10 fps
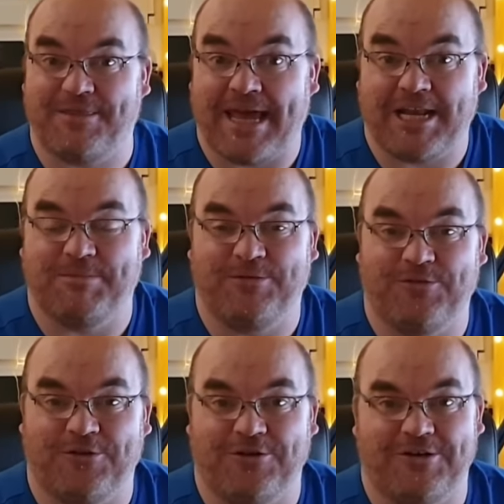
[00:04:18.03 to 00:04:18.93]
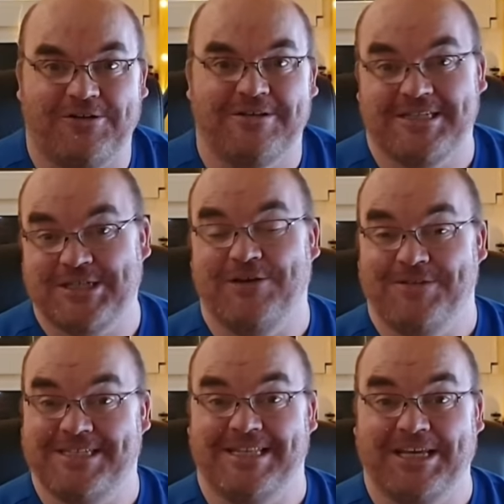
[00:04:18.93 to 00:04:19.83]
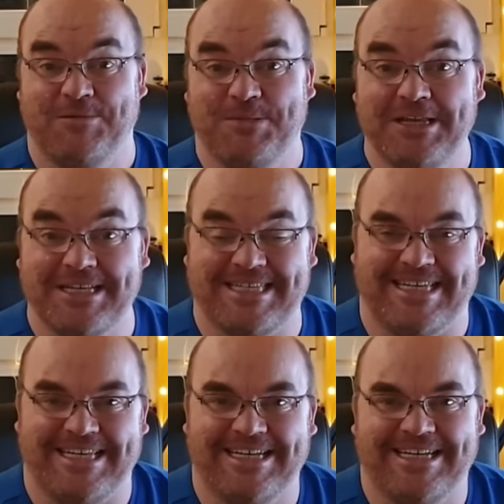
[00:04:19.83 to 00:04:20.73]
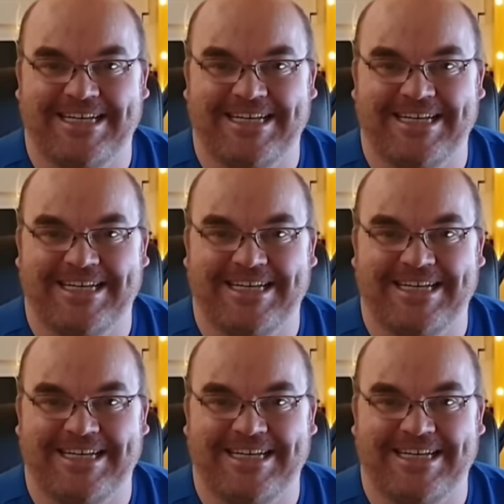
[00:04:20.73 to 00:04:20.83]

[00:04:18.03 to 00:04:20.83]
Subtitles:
thanked me for service to the community.